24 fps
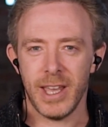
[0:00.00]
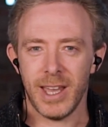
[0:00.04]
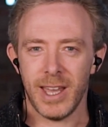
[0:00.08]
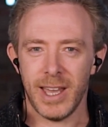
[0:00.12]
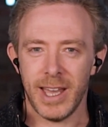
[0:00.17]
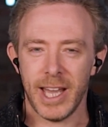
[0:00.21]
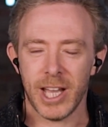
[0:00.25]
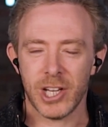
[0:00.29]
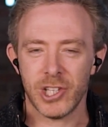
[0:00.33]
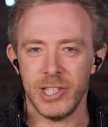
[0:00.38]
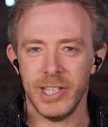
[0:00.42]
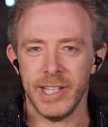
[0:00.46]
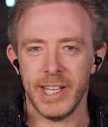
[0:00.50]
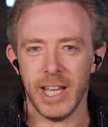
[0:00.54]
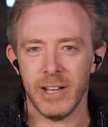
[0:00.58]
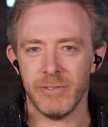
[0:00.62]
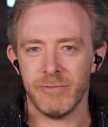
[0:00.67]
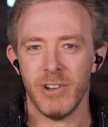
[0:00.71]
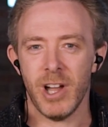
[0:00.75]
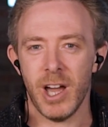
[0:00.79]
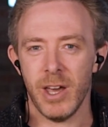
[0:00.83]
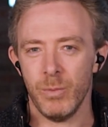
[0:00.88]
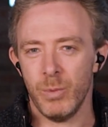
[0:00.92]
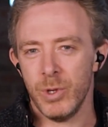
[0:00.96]
actually get
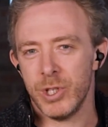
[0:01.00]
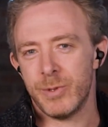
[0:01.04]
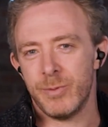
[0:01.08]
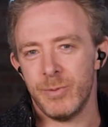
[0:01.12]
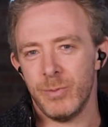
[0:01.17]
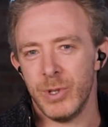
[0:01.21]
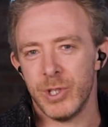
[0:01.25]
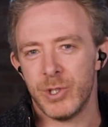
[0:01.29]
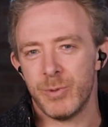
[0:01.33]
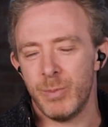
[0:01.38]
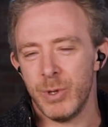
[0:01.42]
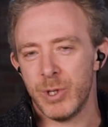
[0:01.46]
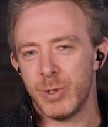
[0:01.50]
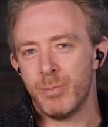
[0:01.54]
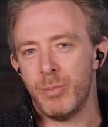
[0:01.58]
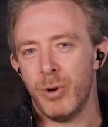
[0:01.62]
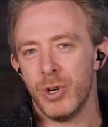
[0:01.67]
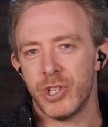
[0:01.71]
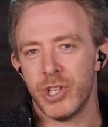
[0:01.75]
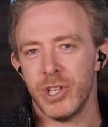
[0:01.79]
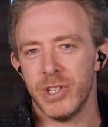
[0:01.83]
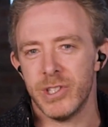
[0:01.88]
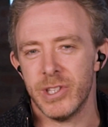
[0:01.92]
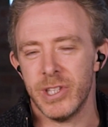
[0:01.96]
run, which
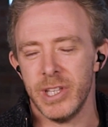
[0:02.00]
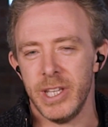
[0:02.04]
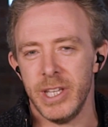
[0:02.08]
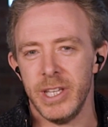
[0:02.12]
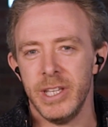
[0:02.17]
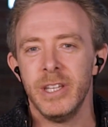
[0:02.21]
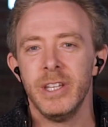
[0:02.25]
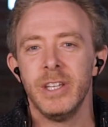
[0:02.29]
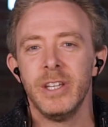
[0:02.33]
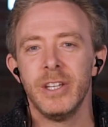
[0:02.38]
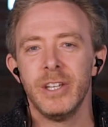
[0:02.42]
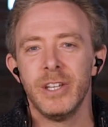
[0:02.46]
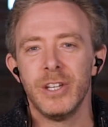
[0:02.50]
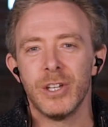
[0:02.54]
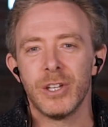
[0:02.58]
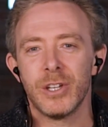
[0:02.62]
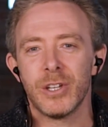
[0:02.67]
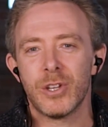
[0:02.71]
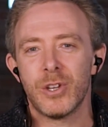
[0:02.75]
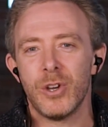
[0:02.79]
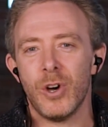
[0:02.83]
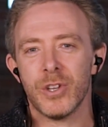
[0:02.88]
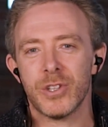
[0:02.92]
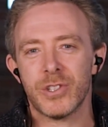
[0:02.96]
pushes the
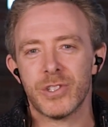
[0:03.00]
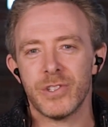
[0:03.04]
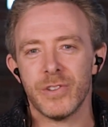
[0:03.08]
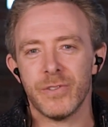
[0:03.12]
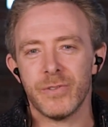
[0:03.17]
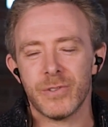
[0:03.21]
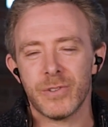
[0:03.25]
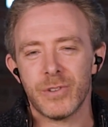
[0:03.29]
costs